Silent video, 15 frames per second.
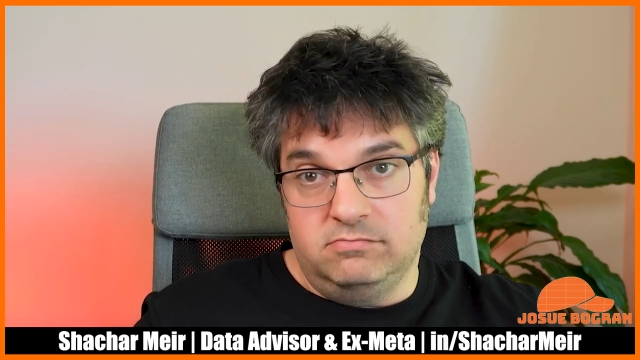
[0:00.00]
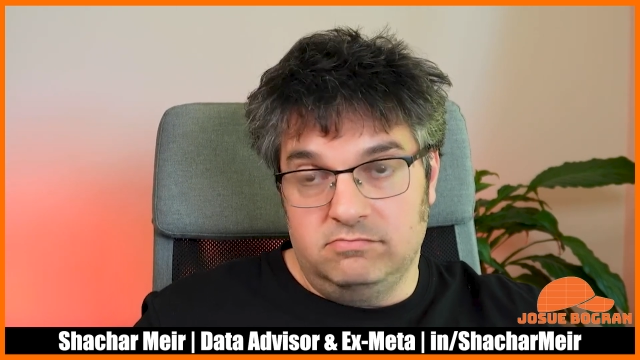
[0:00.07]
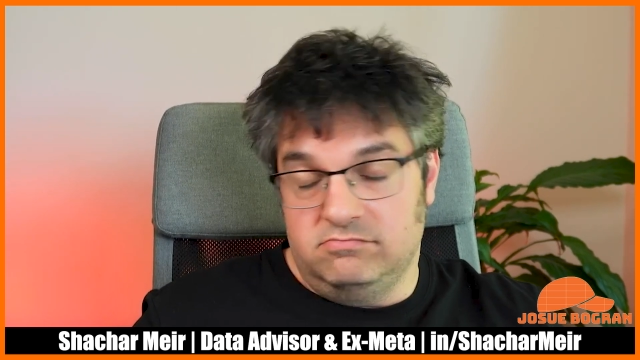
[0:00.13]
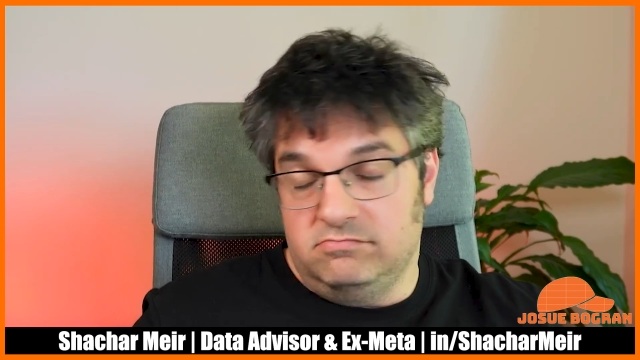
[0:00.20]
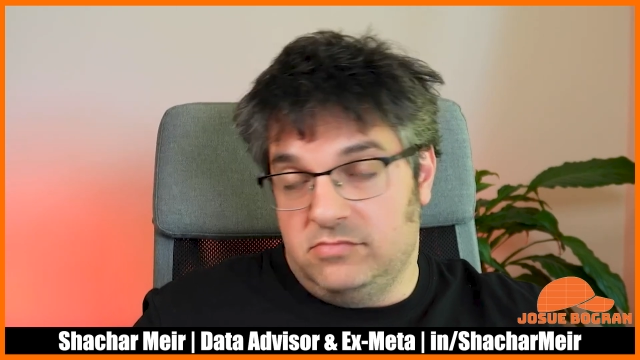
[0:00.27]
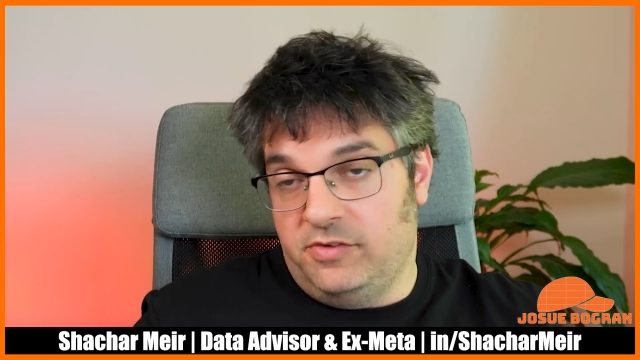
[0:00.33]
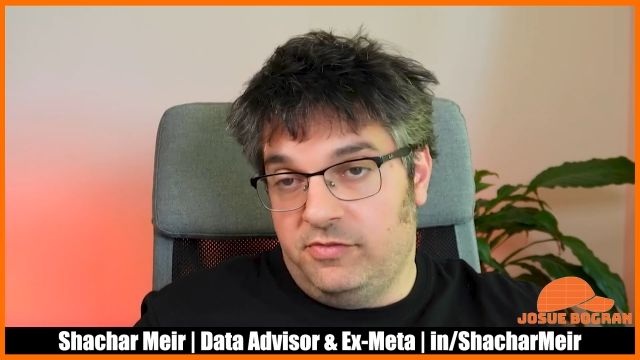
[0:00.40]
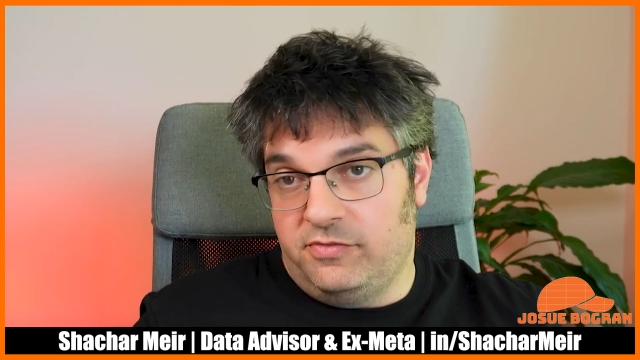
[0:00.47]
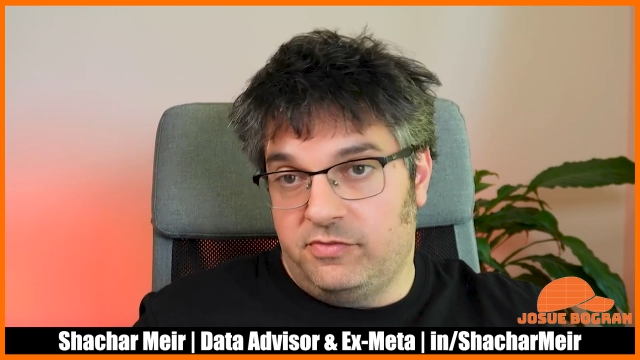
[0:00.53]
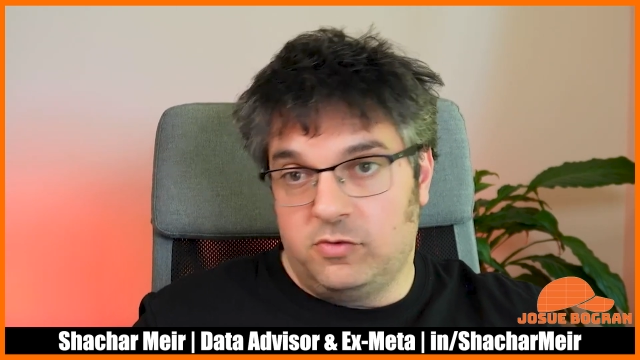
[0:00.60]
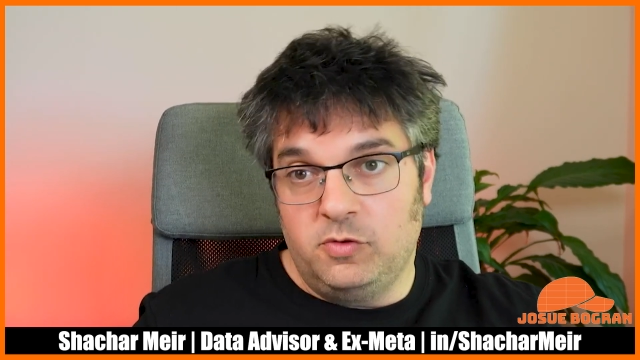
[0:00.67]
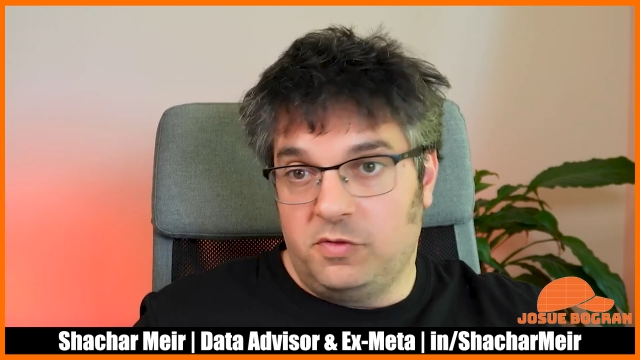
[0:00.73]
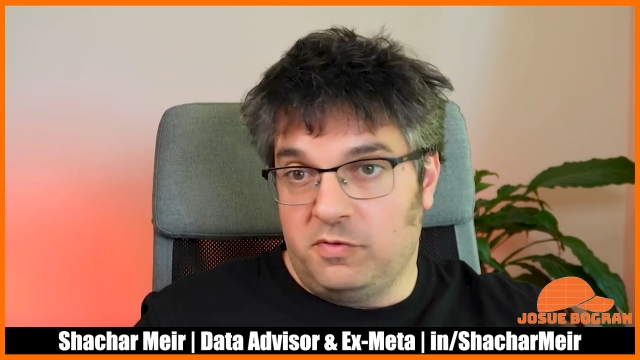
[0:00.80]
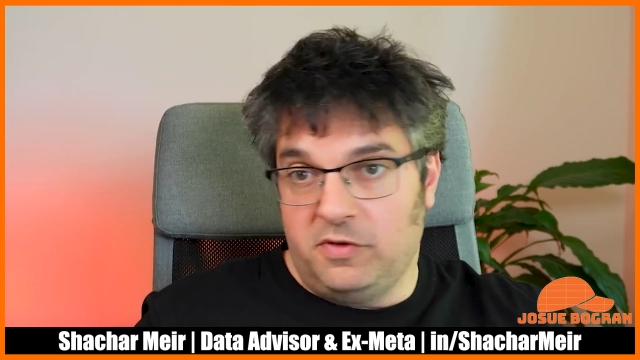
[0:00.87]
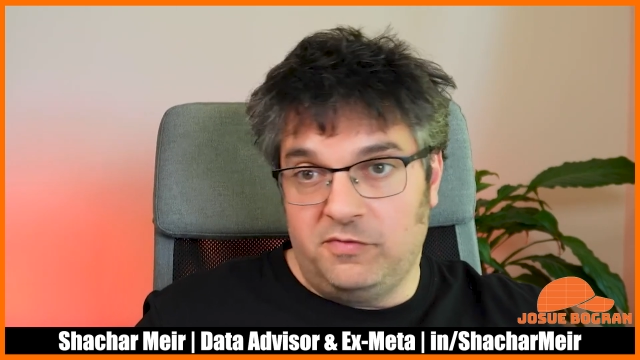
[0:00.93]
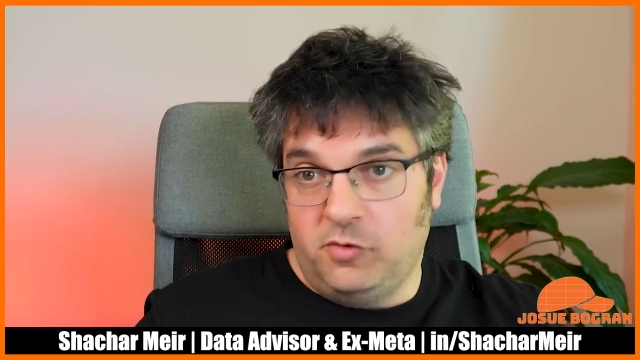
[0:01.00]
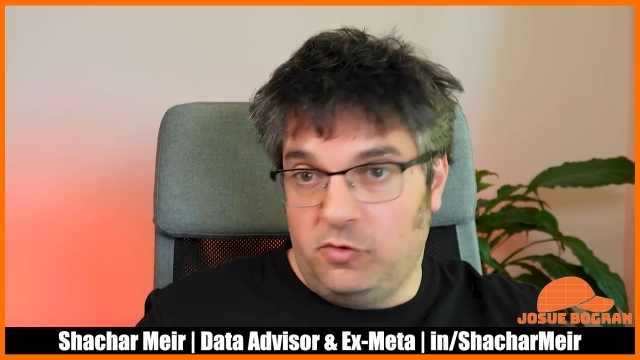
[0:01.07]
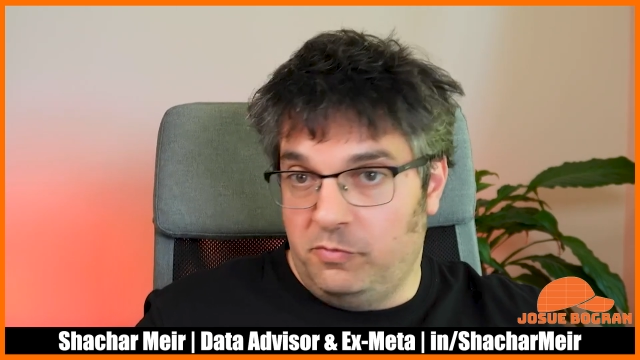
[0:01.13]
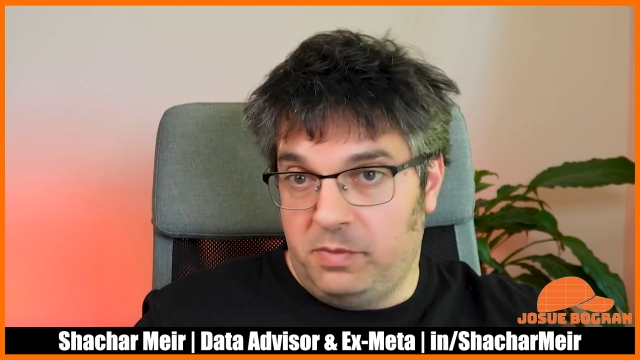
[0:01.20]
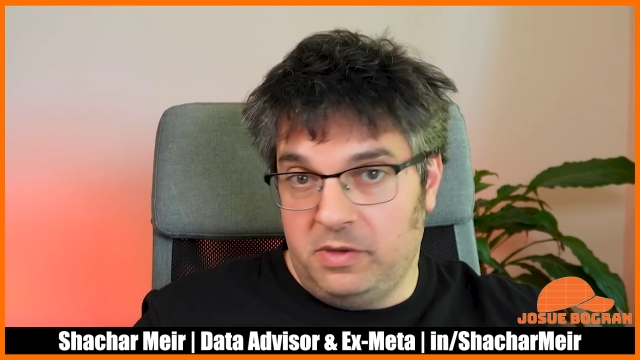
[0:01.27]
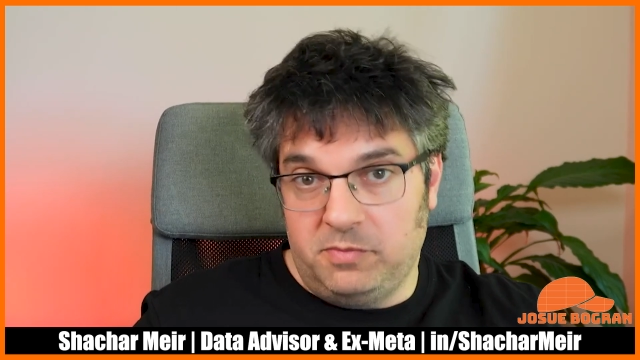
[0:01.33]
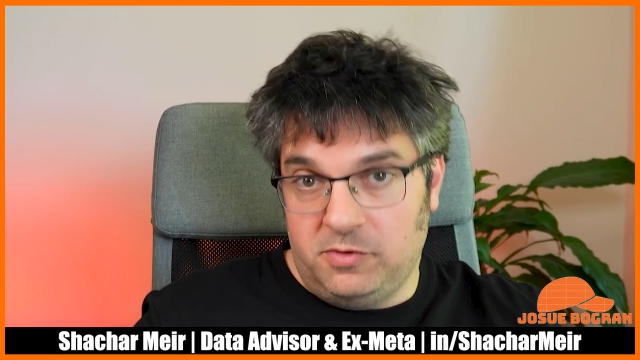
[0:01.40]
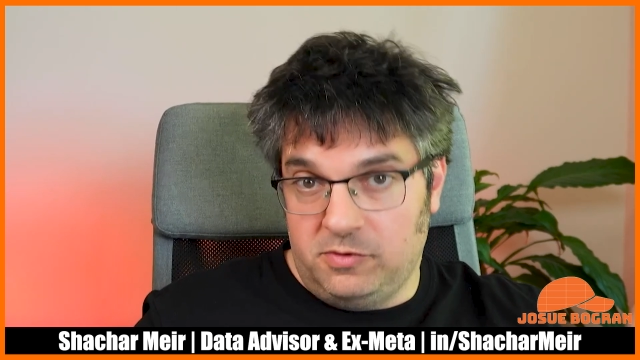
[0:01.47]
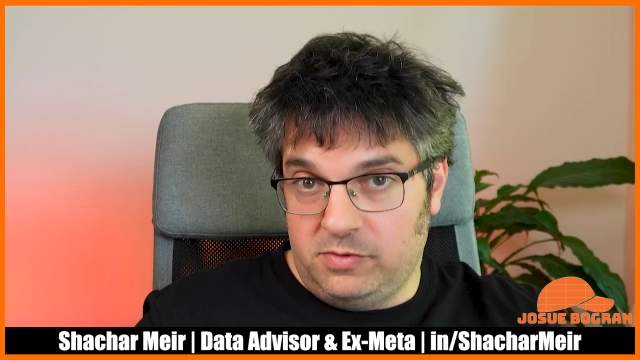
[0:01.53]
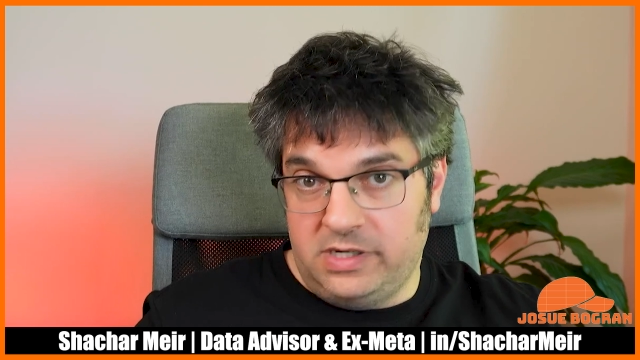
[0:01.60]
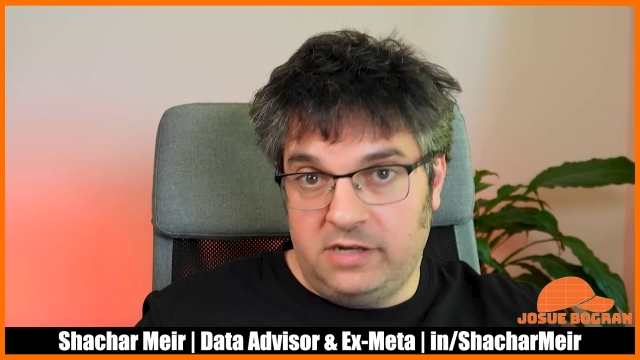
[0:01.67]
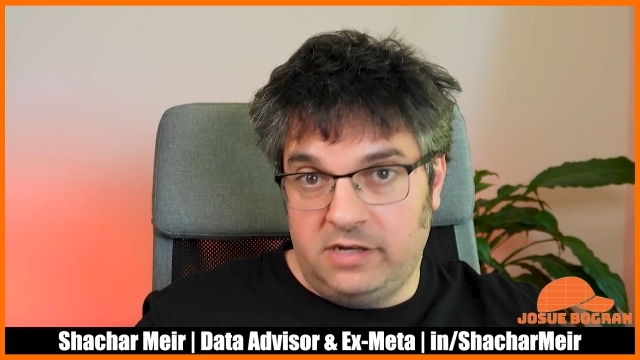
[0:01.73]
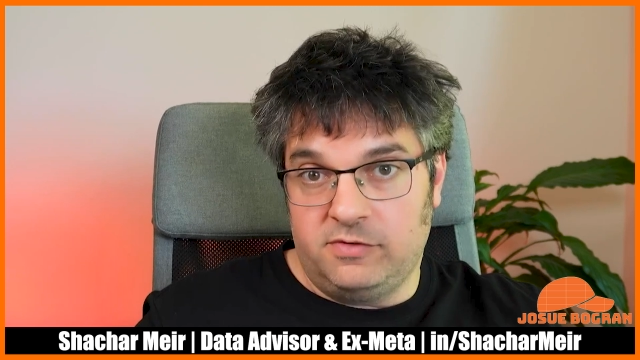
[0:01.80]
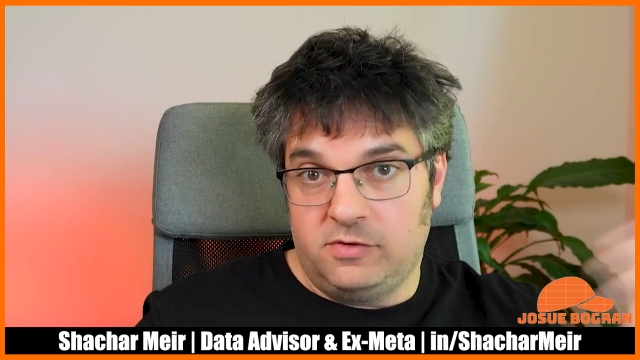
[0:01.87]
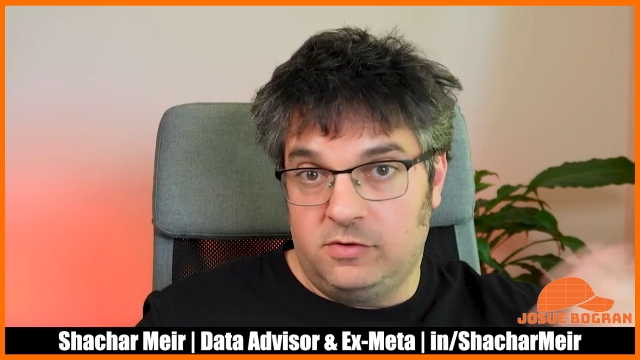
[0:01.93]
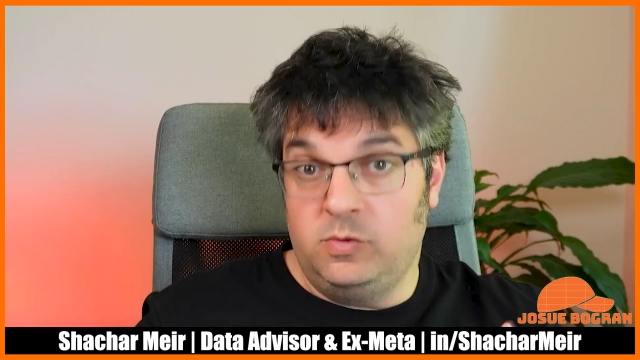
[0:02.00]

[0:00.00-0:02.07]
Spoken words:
of 2, 3, 4 people, whatever,